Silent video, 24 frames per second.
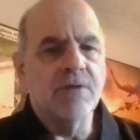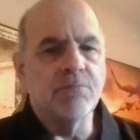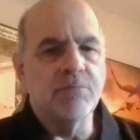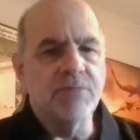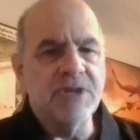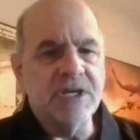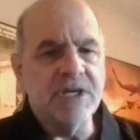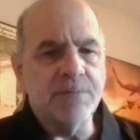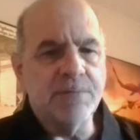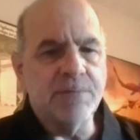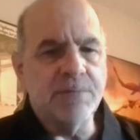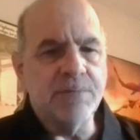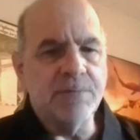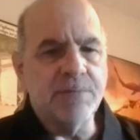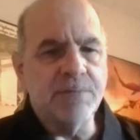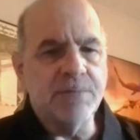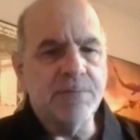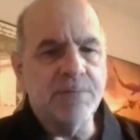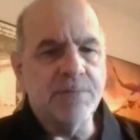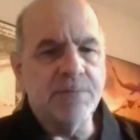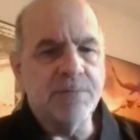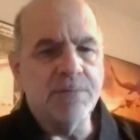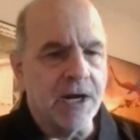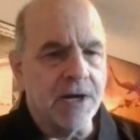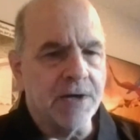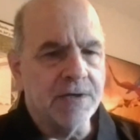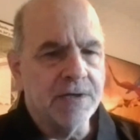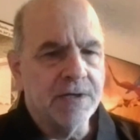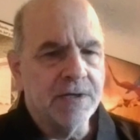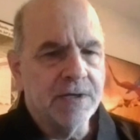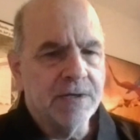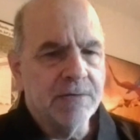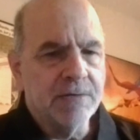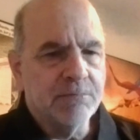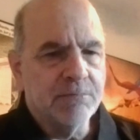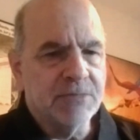be prepared,
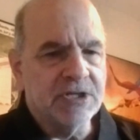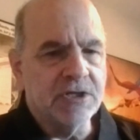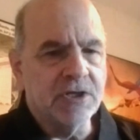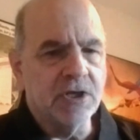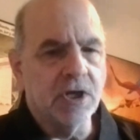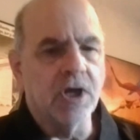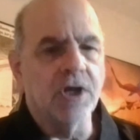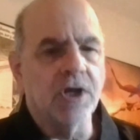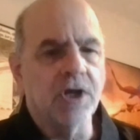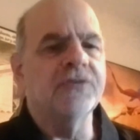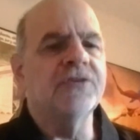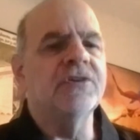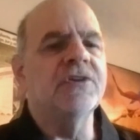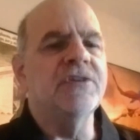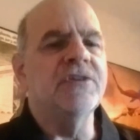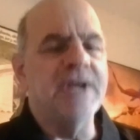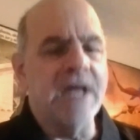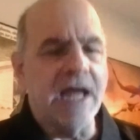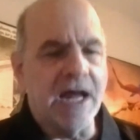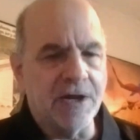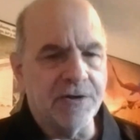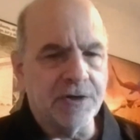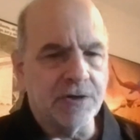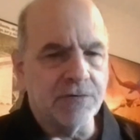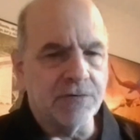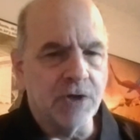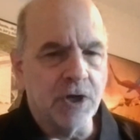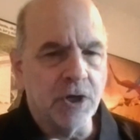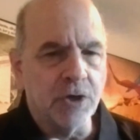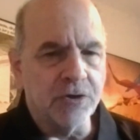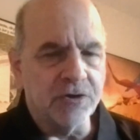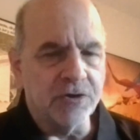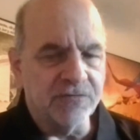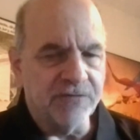because down the road,